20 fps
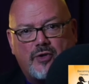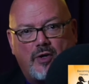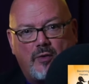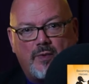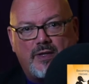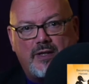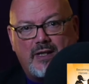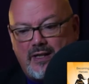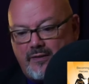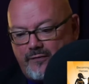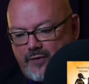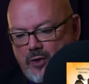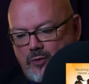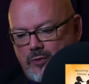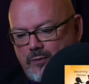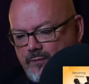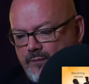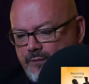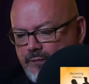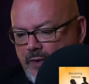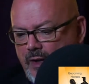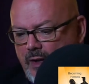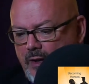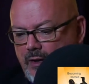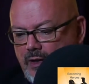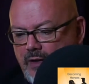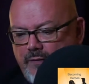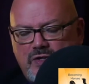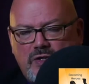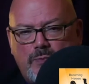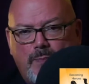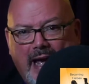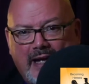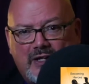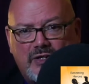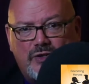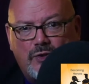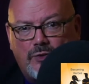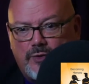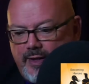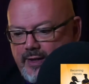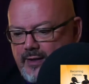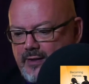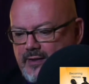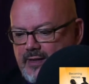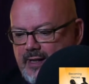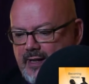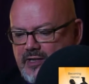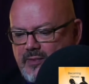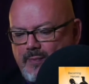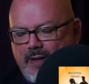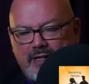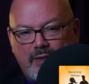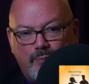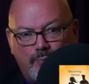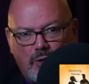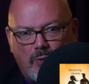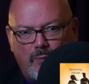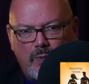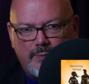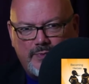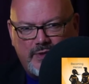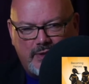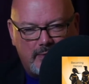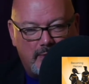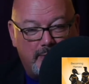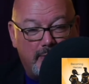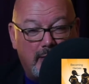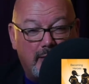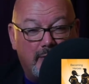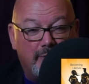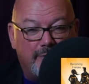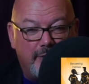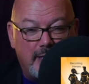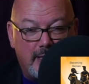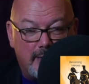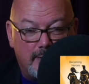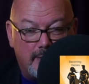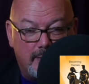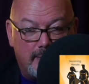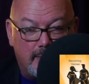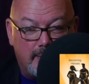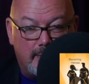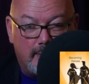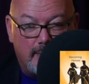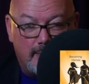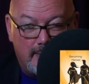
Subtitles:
I want to give you. Give us your backstory. Tell us about your problems, including the villain.